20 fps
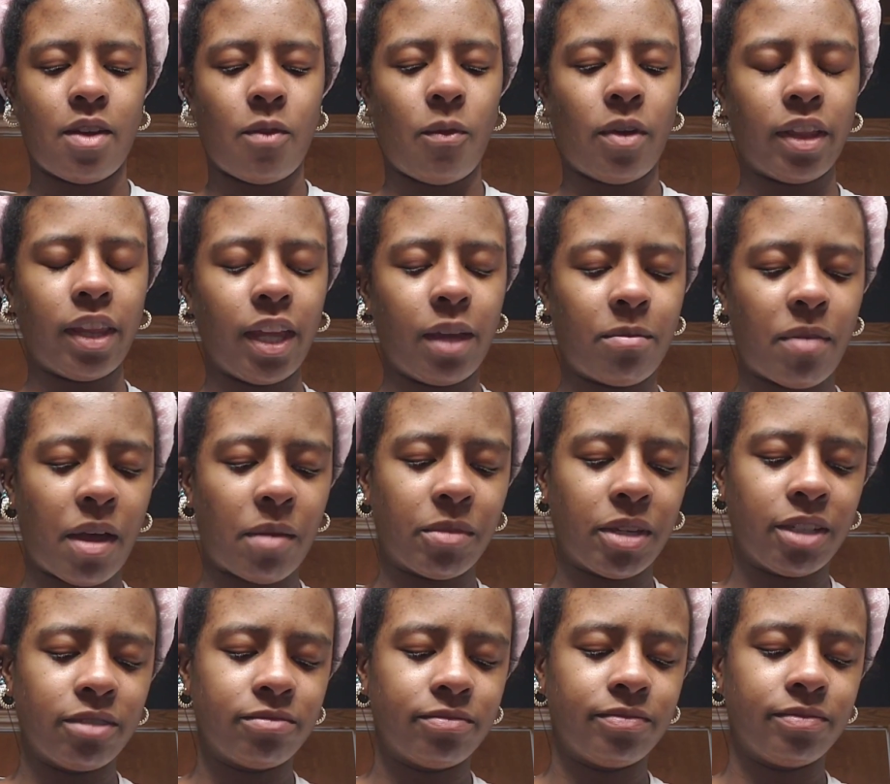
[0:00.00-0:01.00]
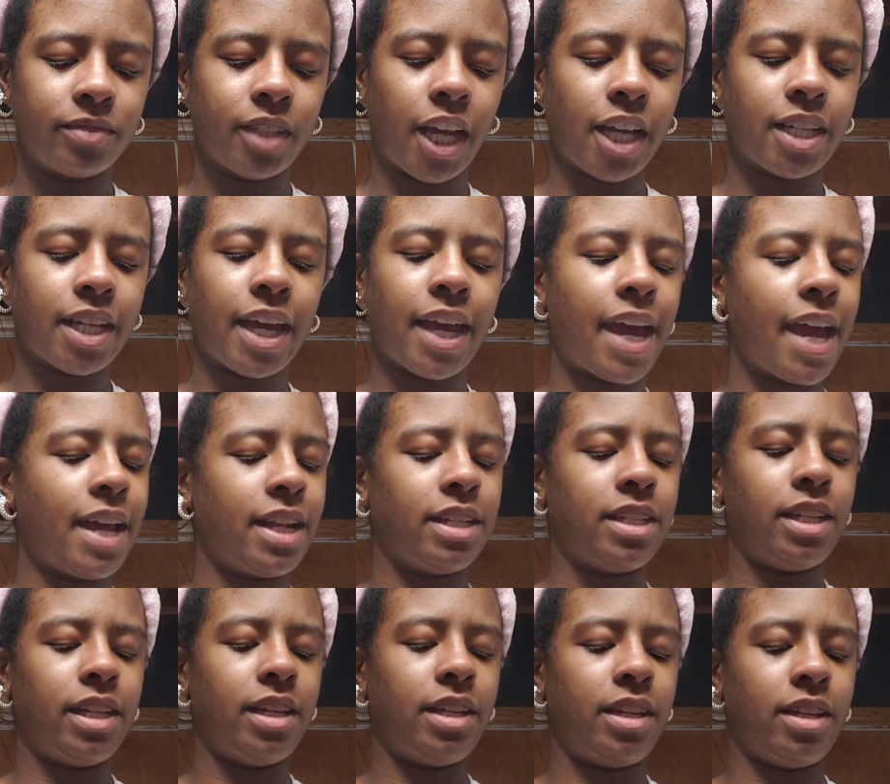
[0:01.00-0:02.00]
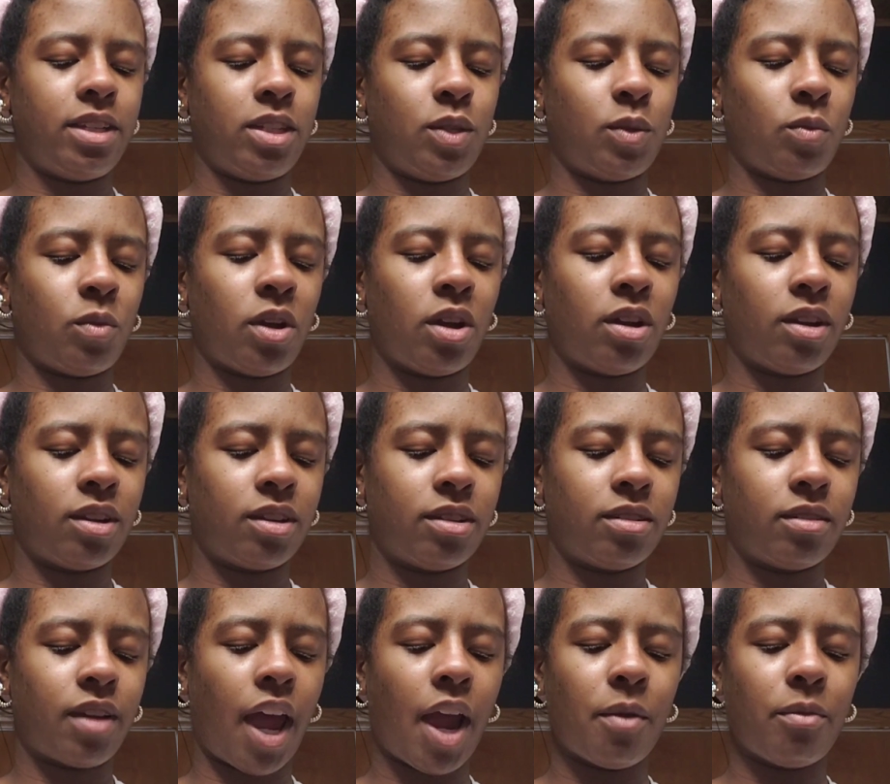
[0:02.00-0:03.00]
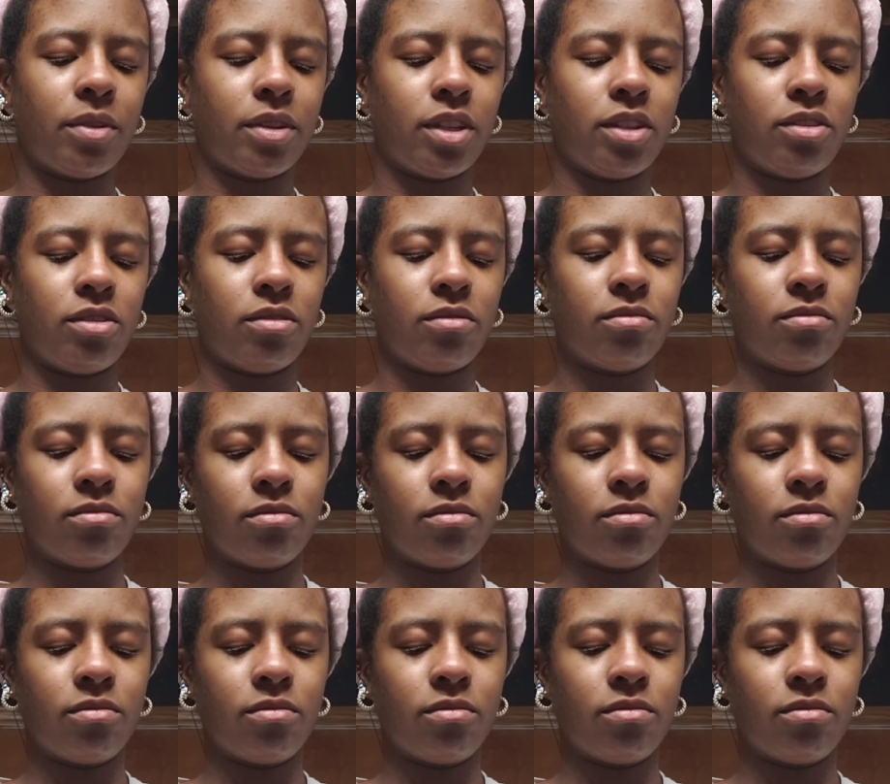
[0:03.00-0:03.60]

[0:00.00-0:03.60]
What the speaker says: One thing about me is I hate tedious work. I really do.